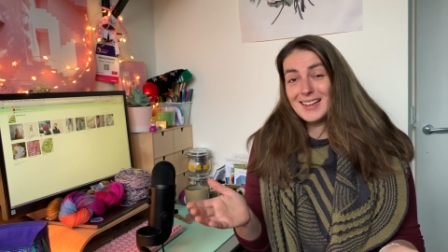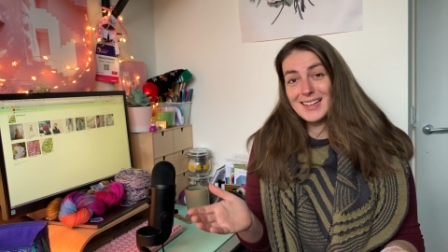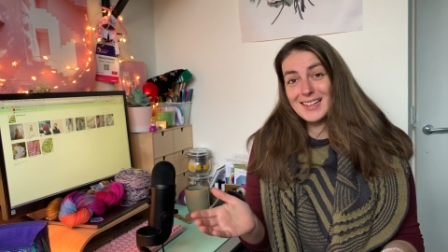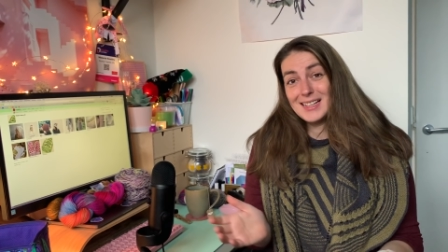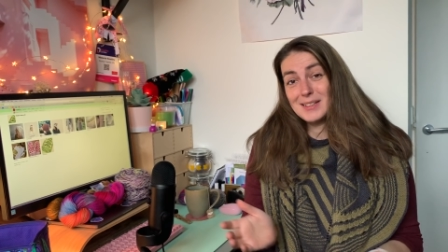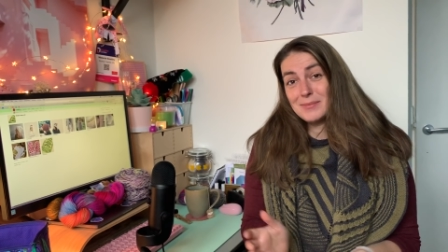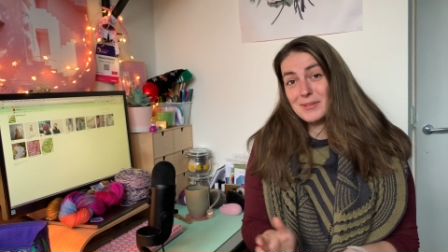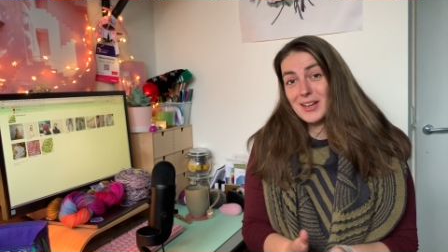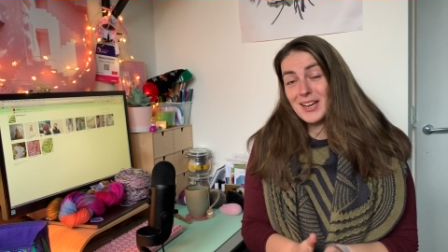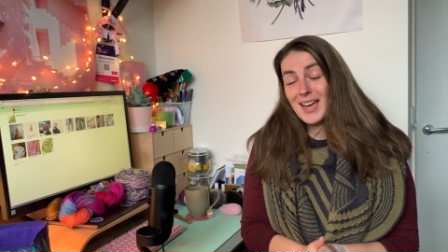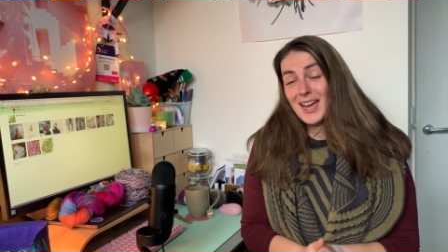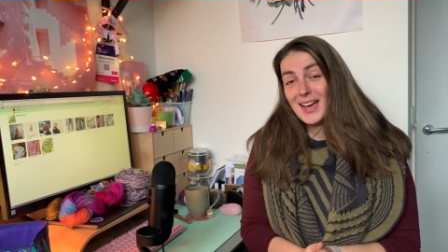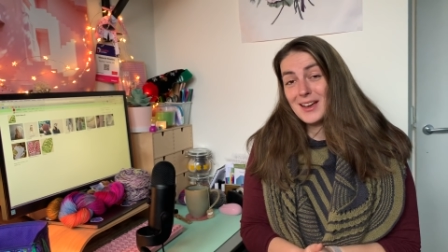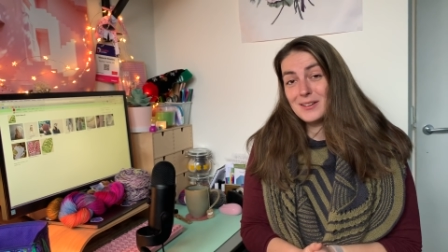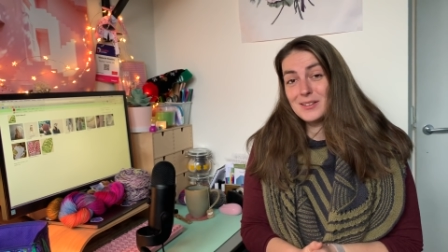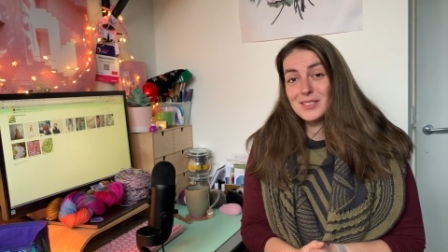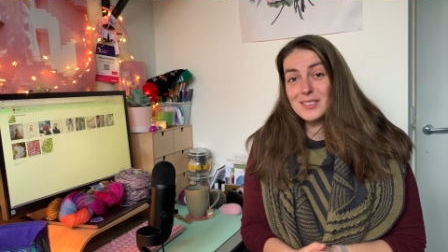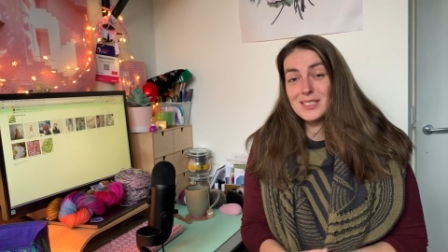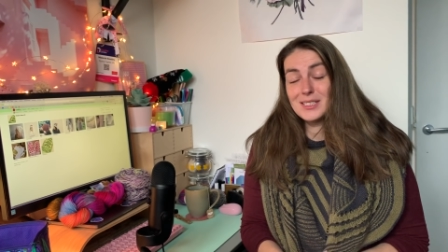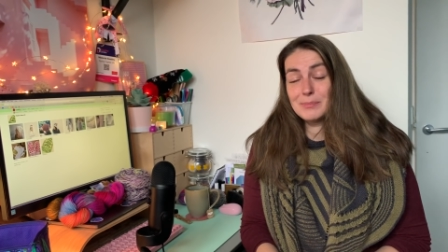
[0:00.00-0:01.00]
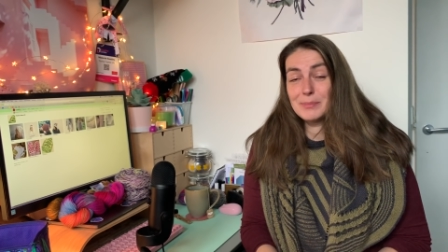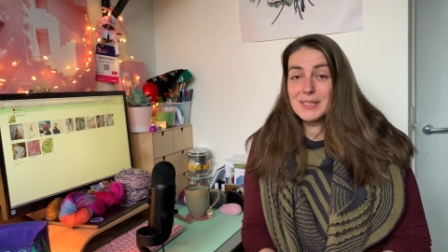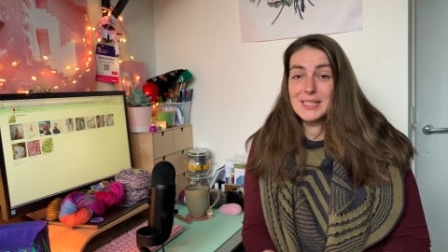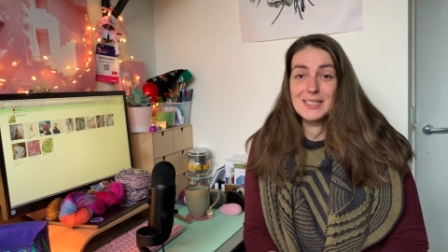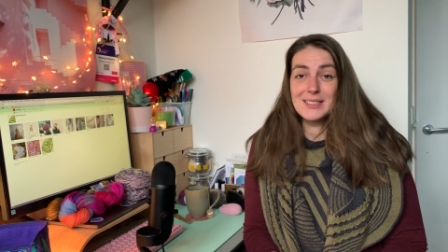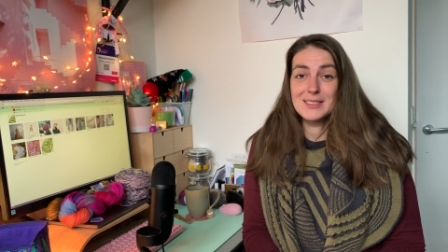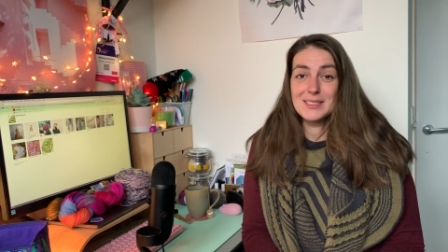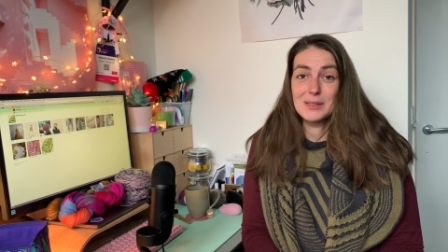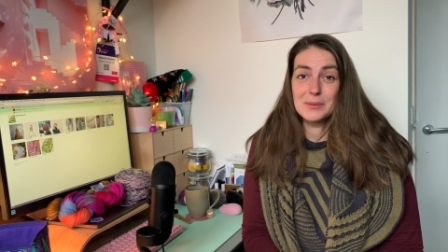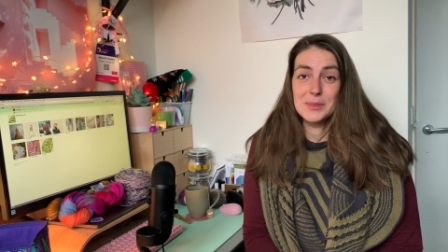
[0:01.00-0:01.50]
in my house
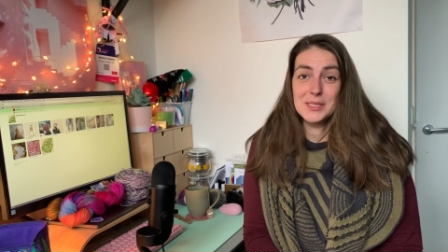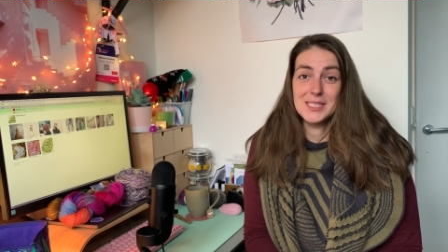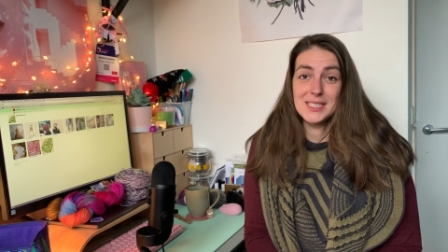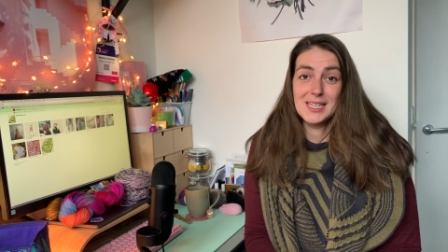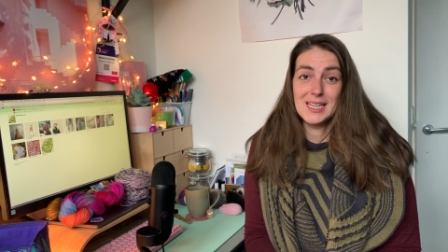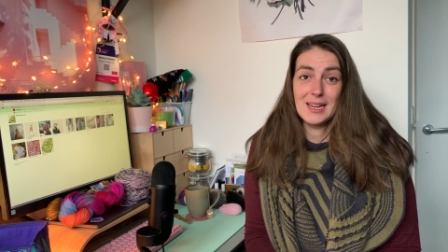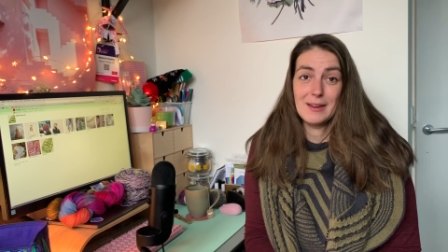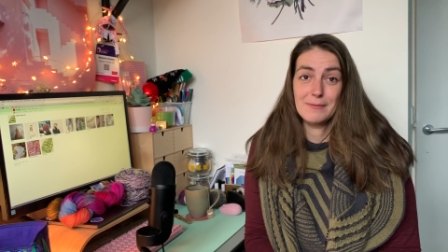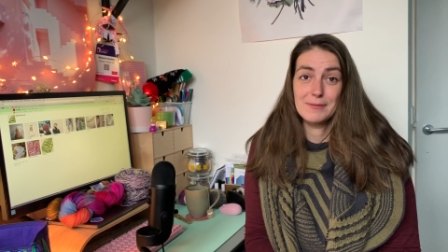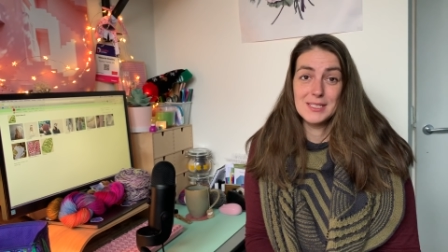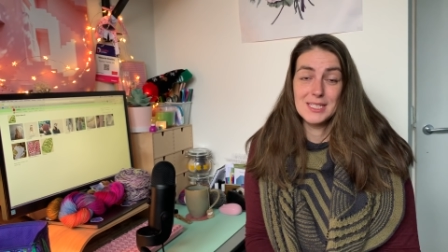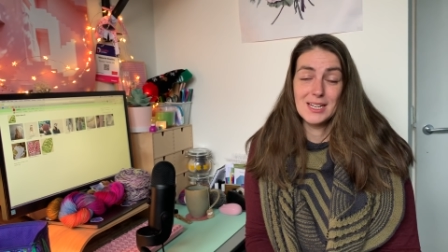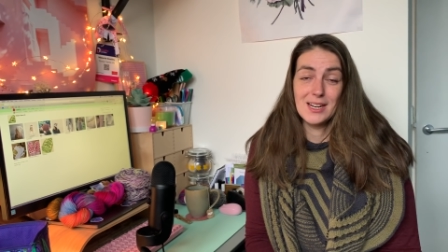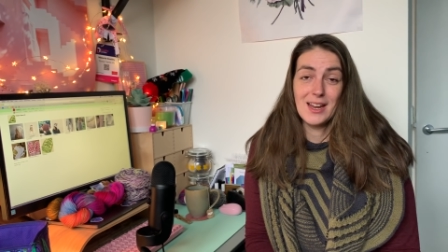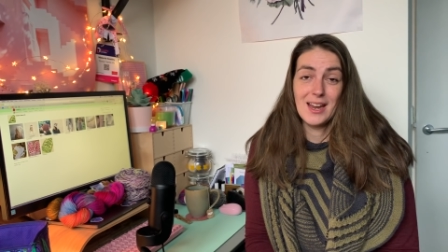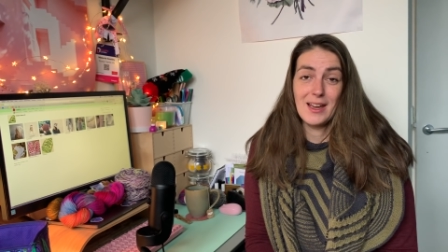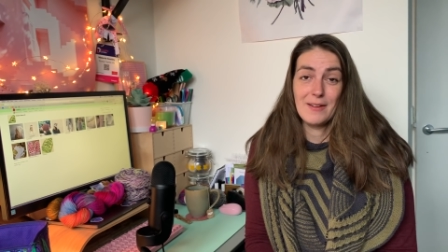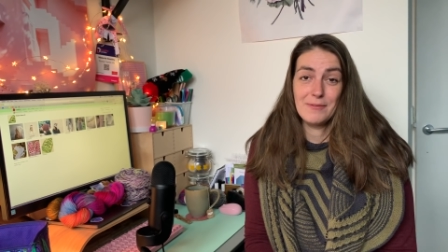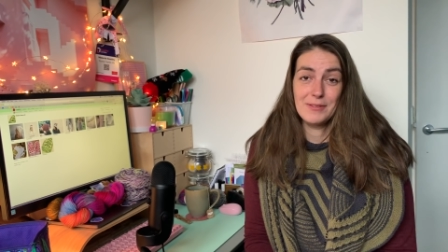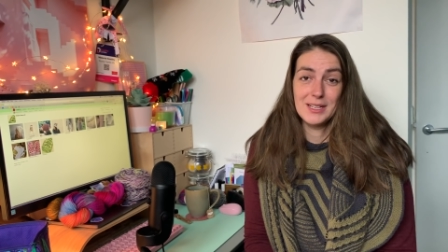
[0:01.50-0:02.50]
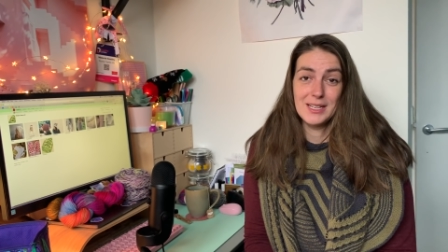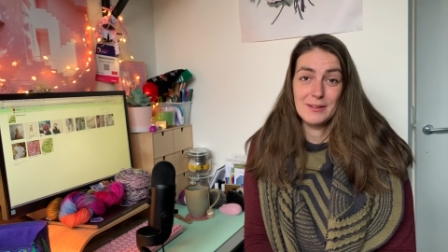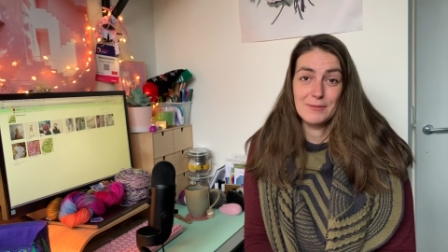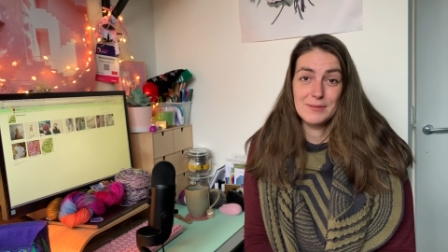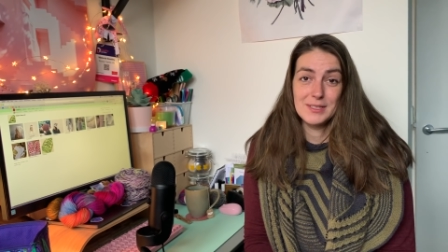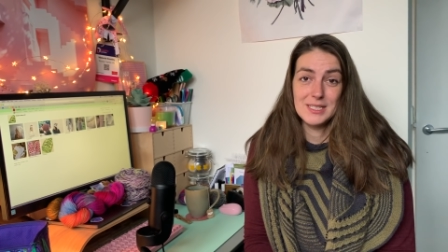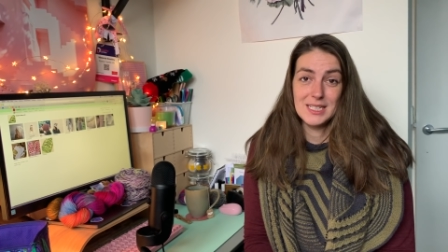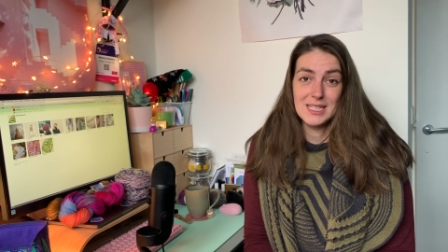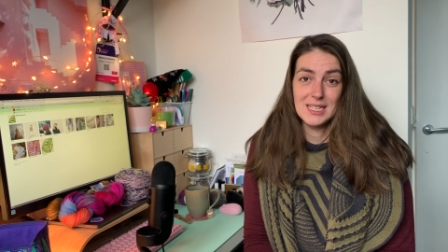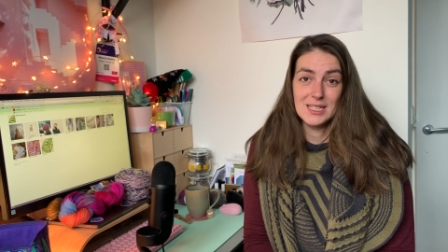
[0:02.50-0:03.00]
because it was a gift and I have
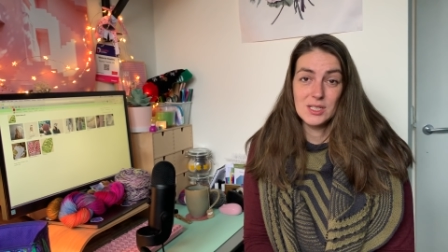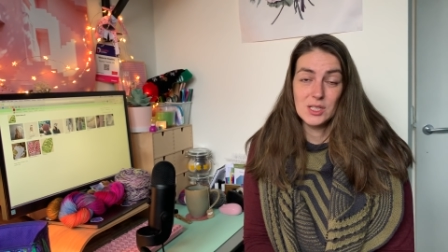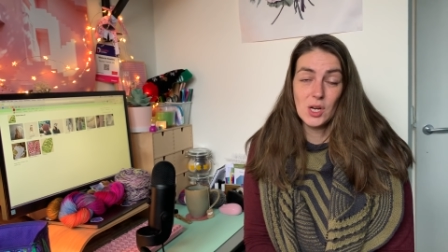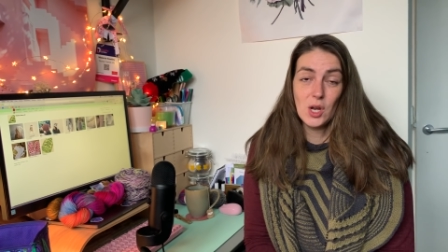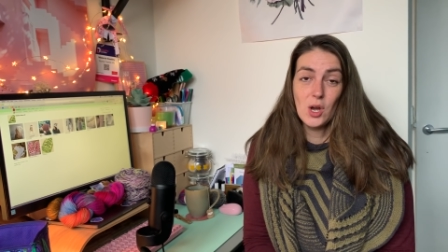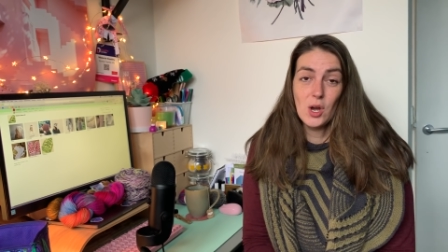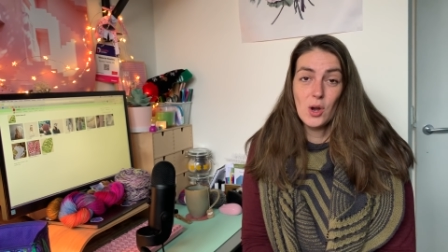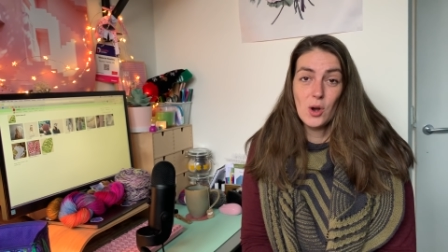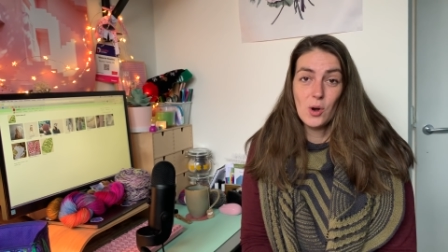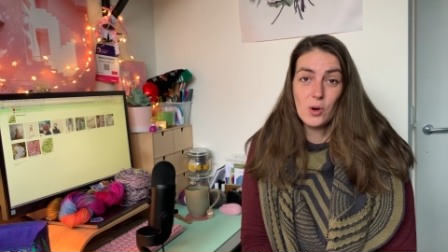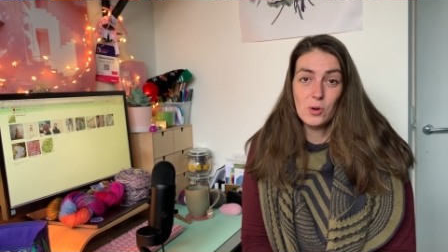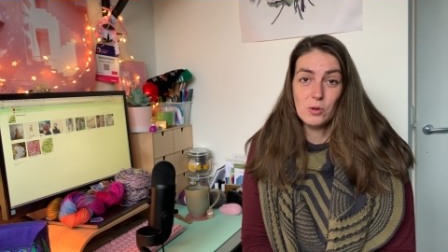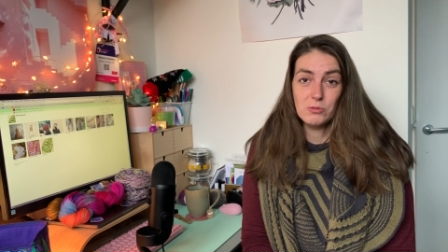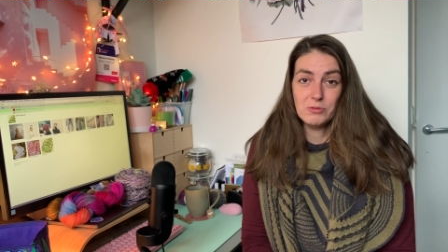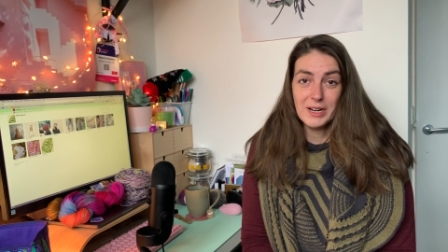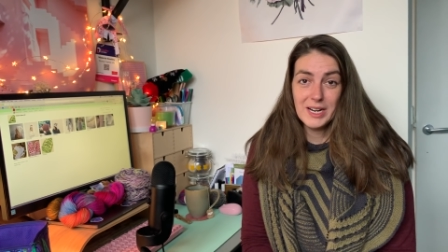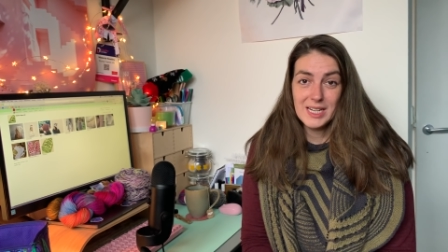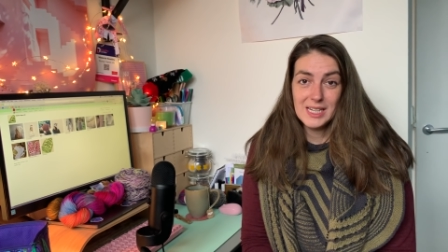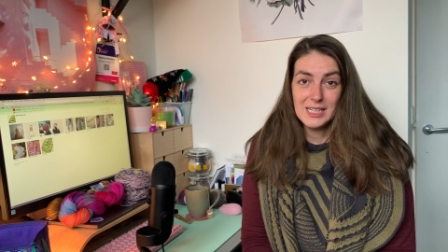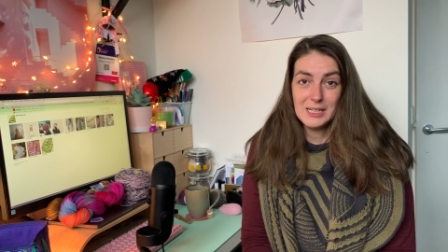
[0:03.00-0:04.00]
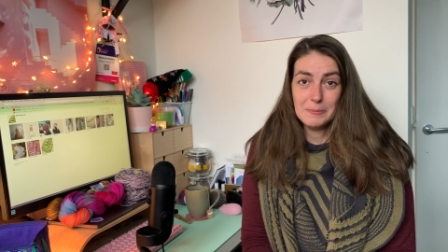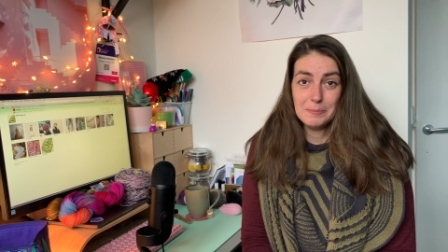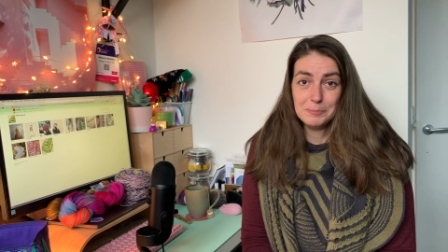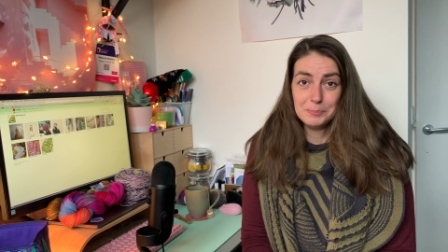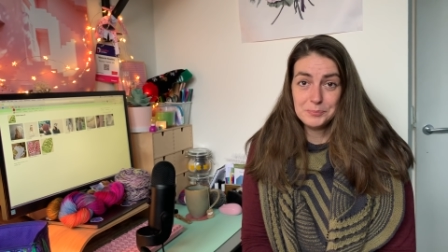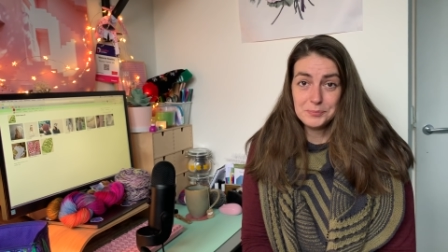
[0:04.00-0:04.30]
gifted it already.